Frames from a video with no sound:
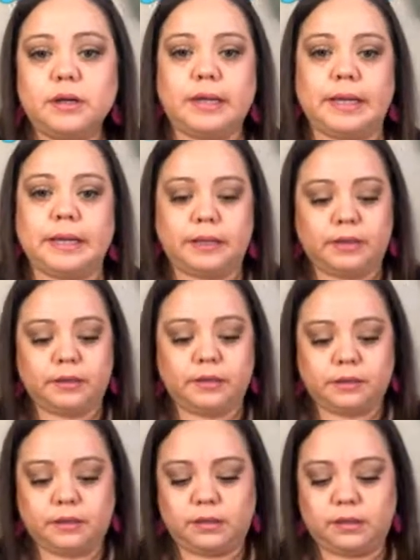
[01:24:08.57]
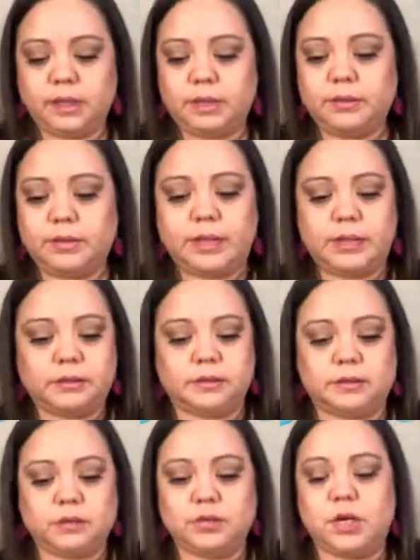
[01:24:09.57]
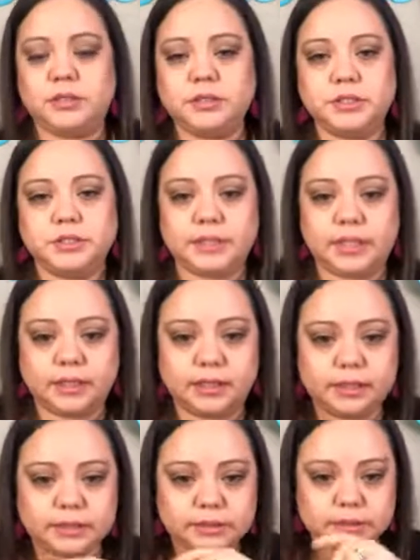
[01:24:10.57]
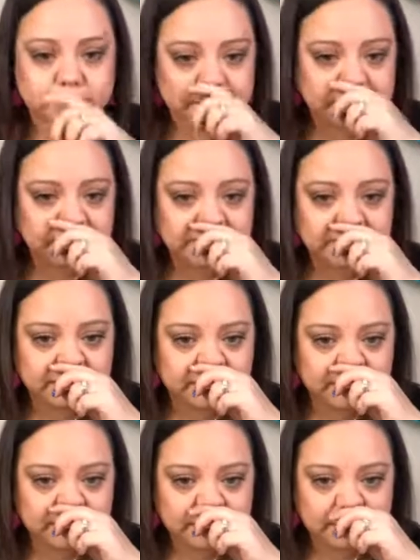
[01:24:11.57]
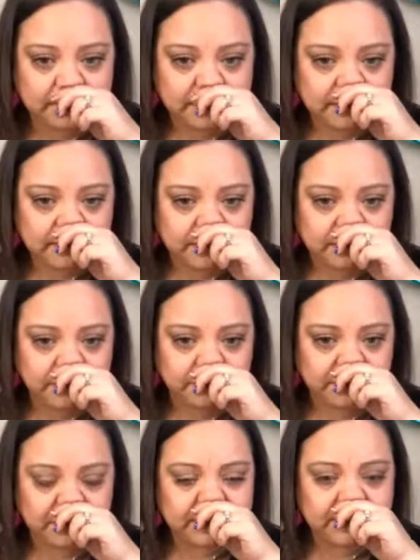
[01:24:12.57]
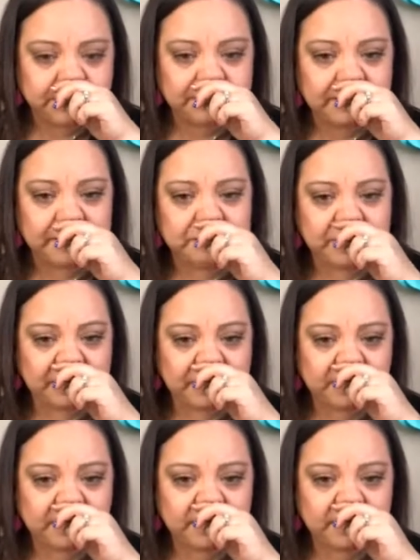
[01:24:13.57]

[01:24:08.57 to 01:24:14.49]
and it draws just like this. They're bullet tip like mine.